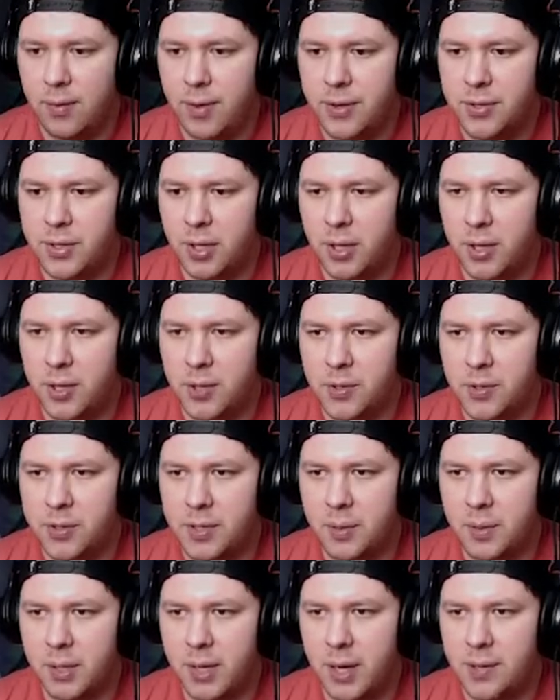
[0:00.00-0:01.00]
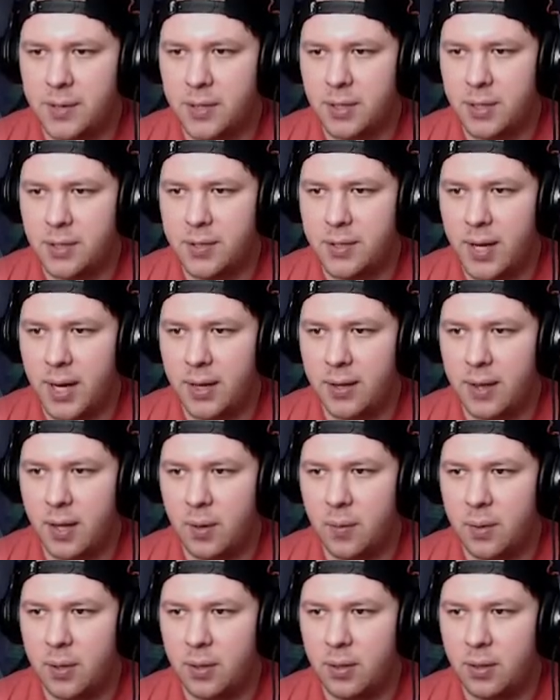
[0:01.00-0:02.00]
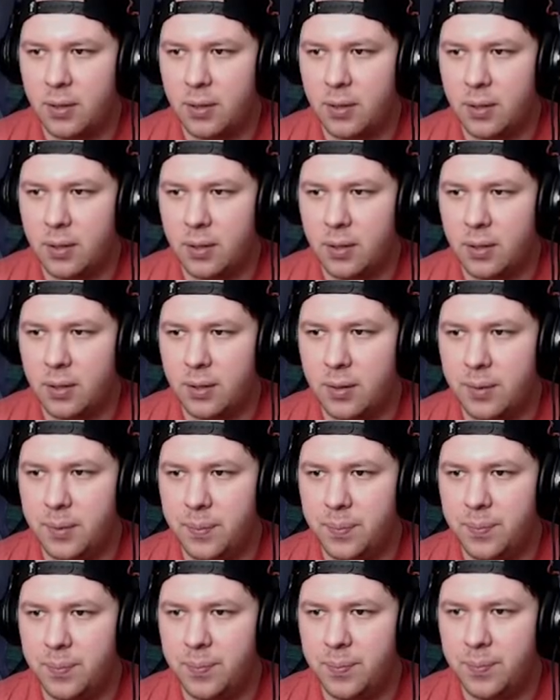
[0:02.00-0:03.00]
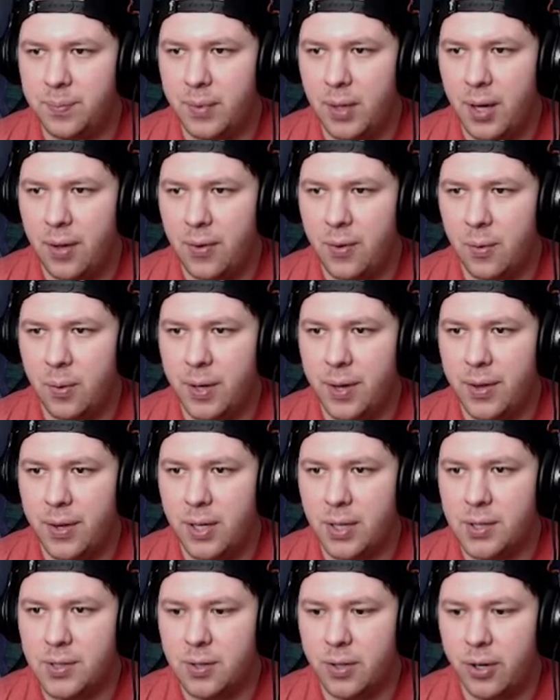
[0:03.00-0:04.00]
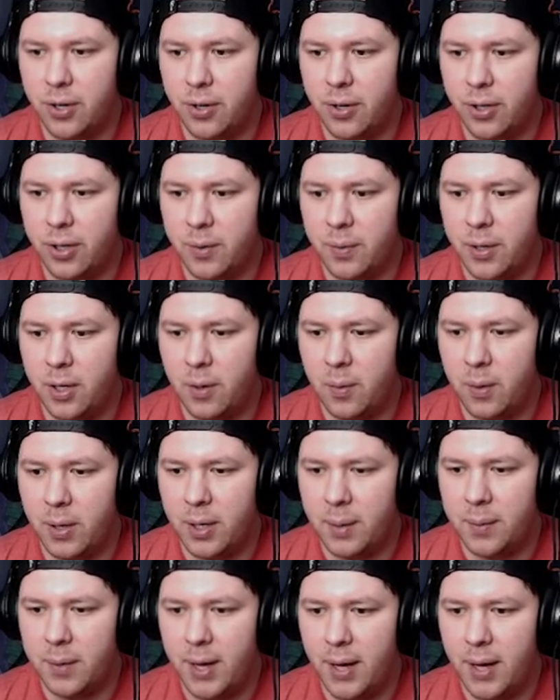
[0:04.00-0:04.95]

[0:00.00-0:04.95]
so let's see what he has in his deck that we... Um, either one of these, literally, we don't want him to